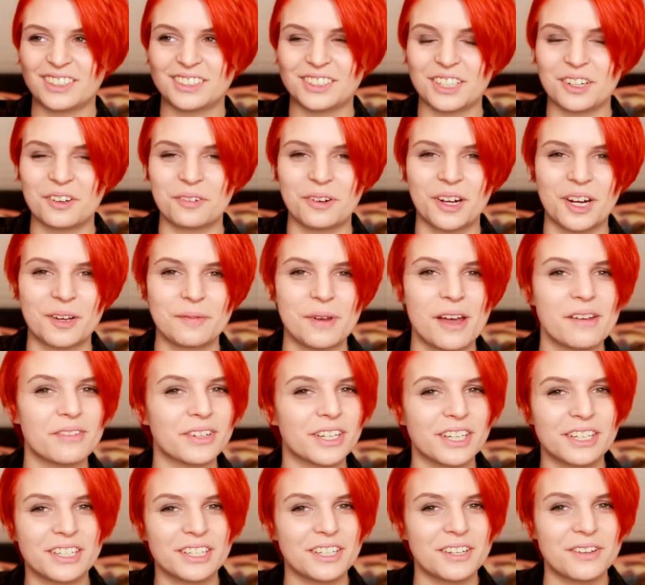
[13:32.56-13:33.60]
Don't know when I'm
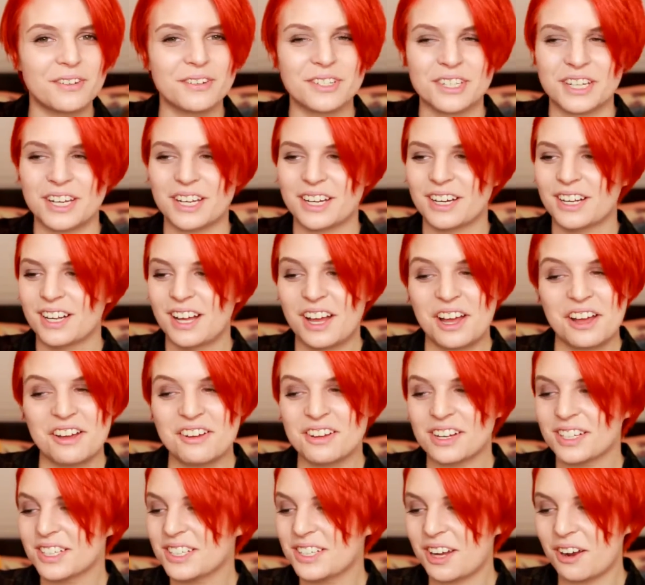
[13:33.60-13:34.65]
ever gonna use it.
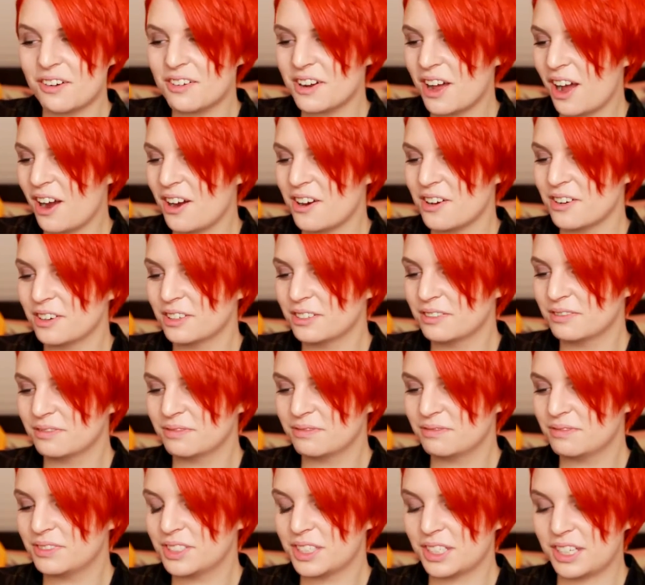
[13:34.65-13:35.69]
Don't know.
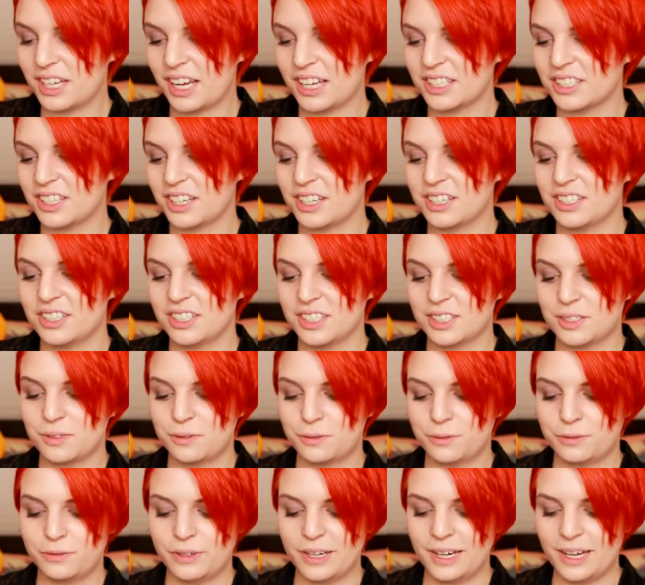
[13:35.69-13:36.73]
I guess I could just
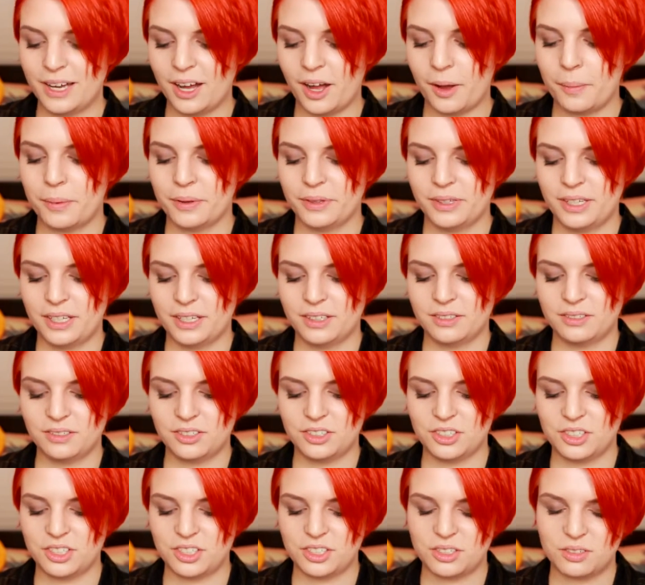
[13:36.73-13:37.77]
fill it up and then
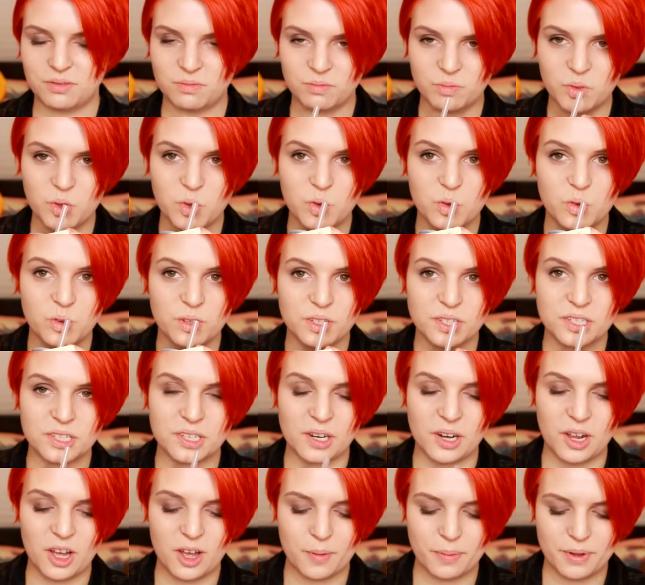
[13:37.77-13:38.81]
just
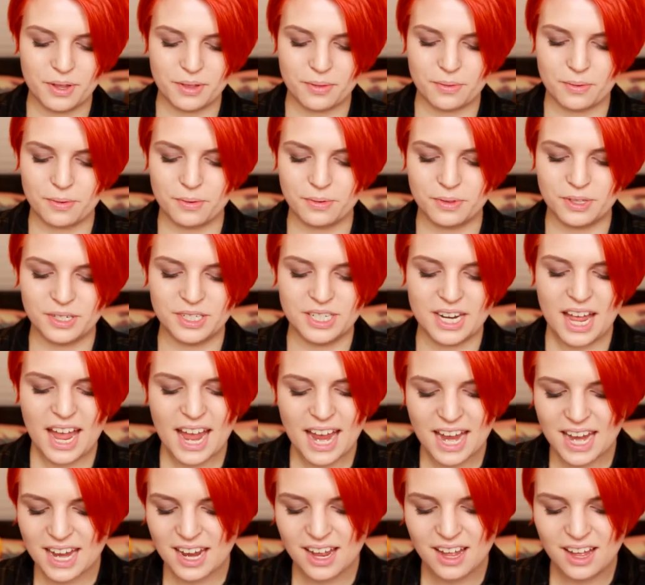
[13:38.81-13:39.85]
slurp it through the
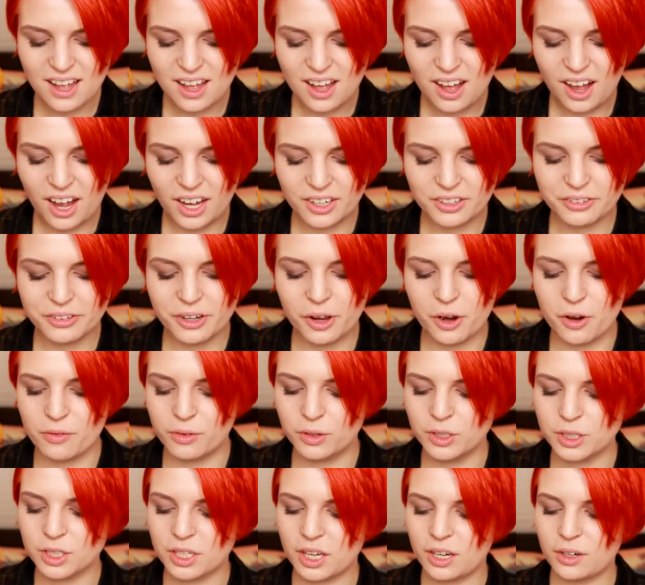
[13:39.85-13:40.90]
day. I don't know.
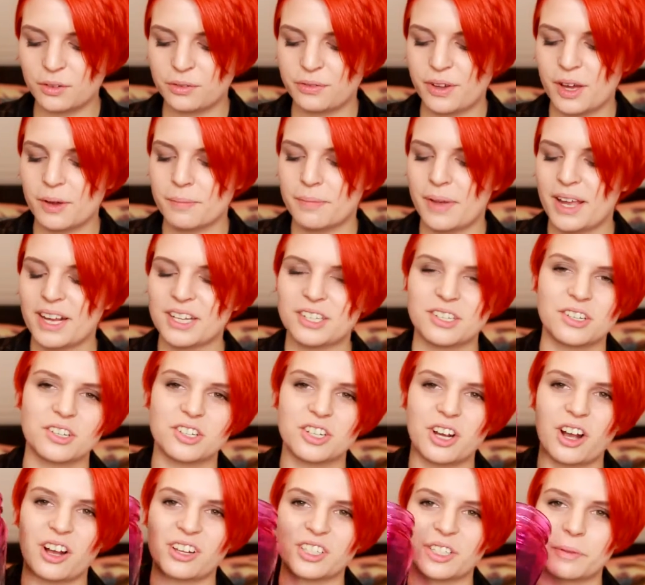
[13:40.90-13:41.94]
I've always kind of found mason
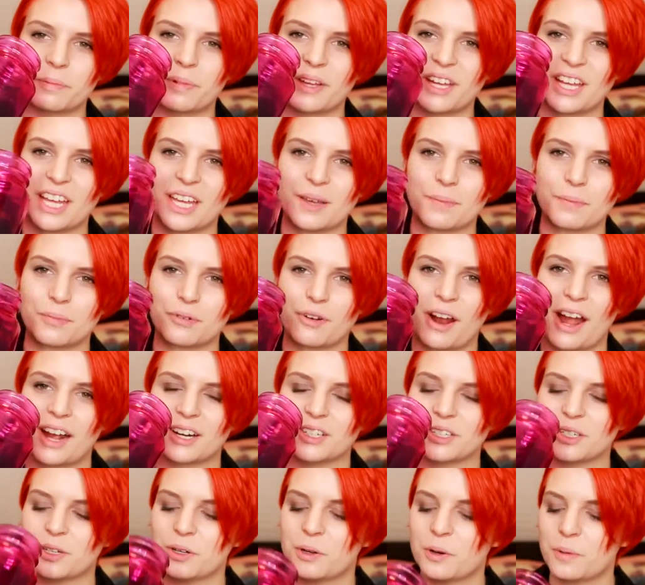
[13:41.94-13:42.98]
jars a bit
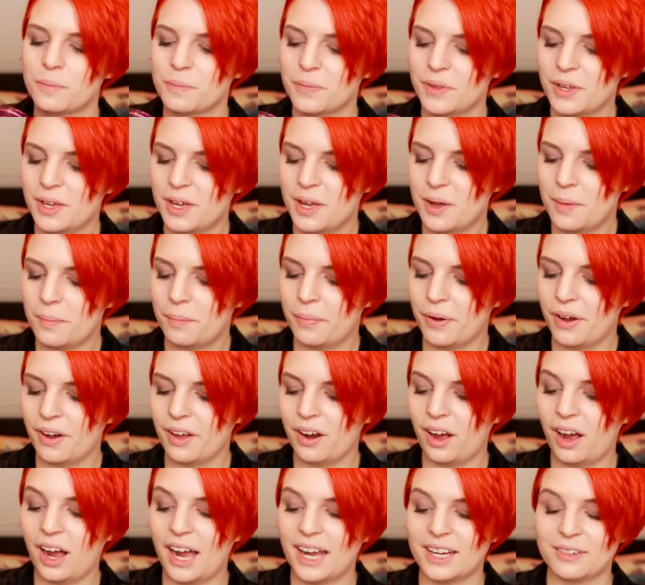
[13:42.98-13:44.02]
impractical,
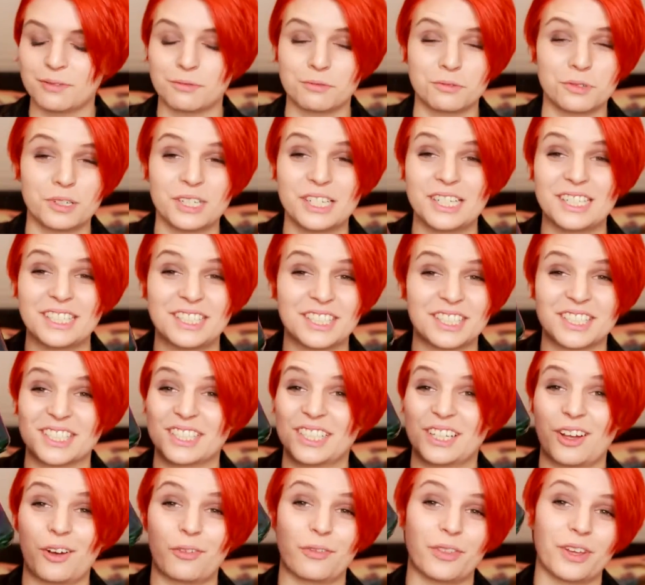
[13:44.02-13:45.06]
but I really just
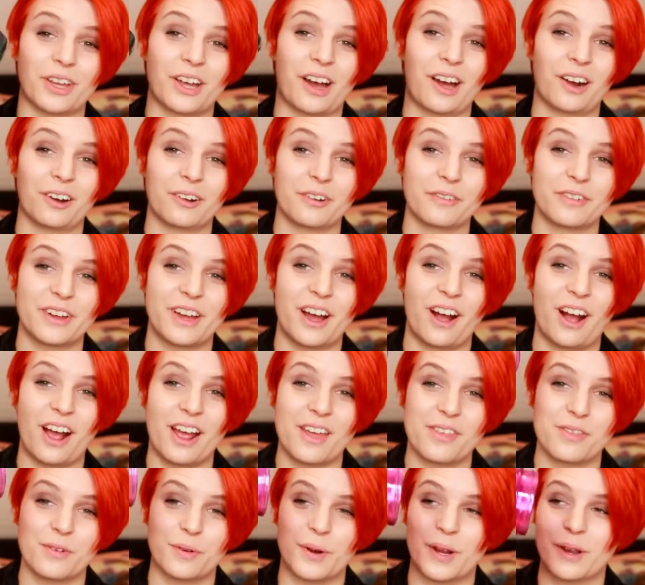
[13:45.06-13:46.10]
love the colour of it.
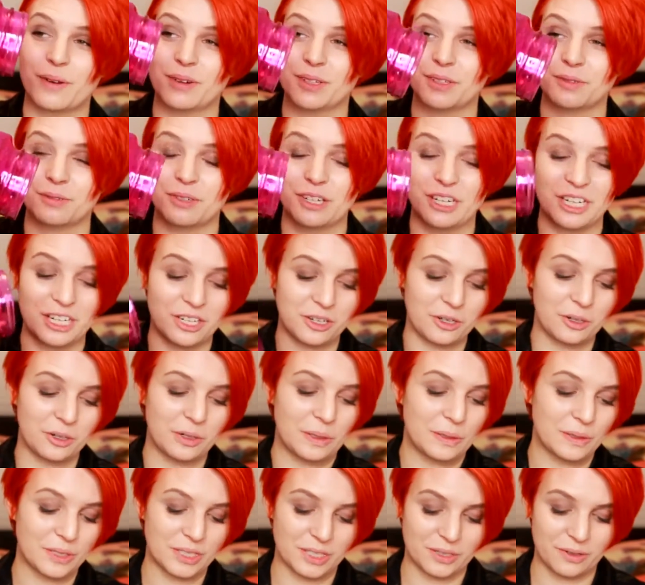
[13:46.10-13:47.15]
I thought it was really
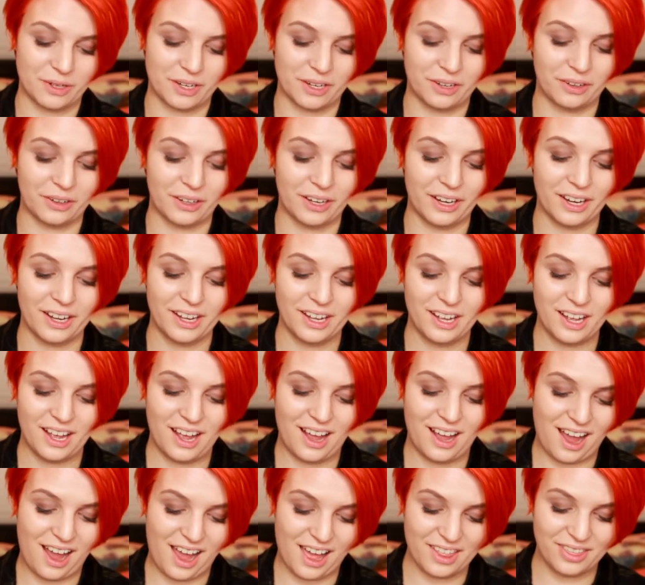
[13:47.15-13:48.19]
cool, so I got it.
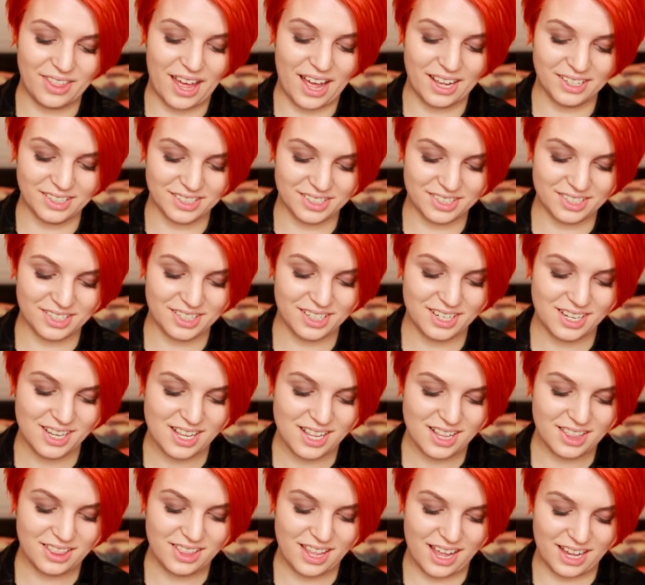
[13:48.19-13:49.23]
And that's
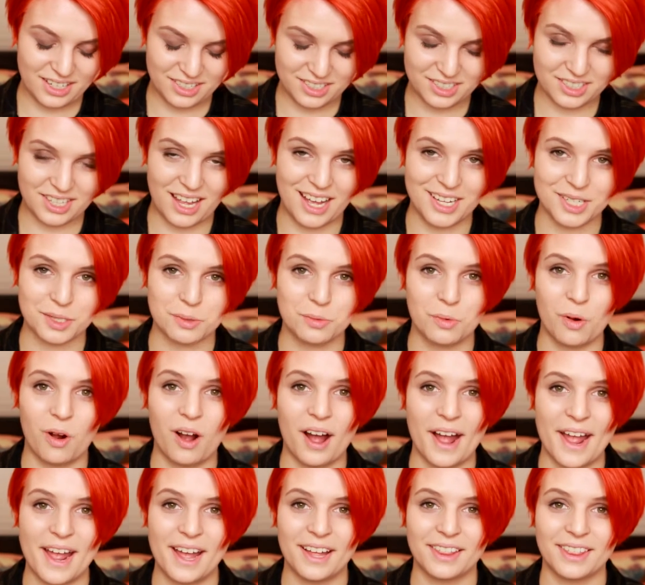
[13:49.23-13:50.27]

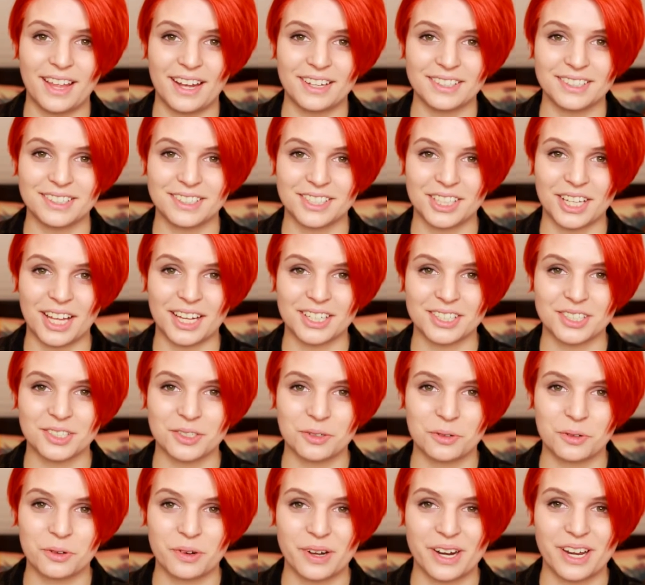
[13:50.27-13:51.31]
why. That's that
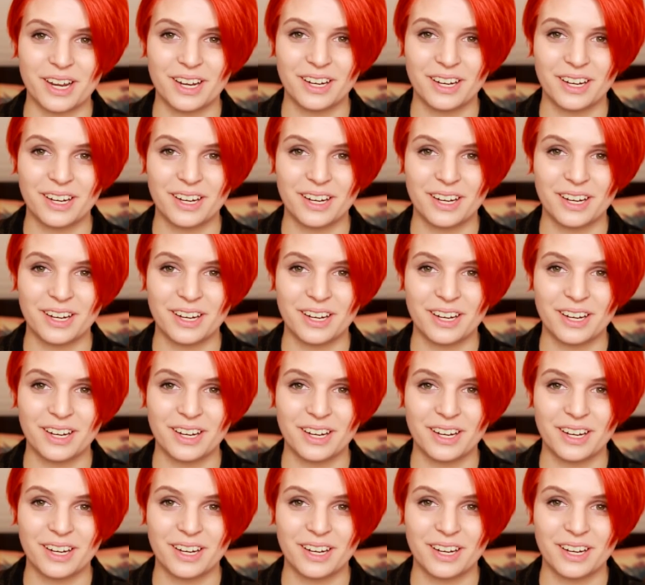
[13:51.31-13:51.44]
story.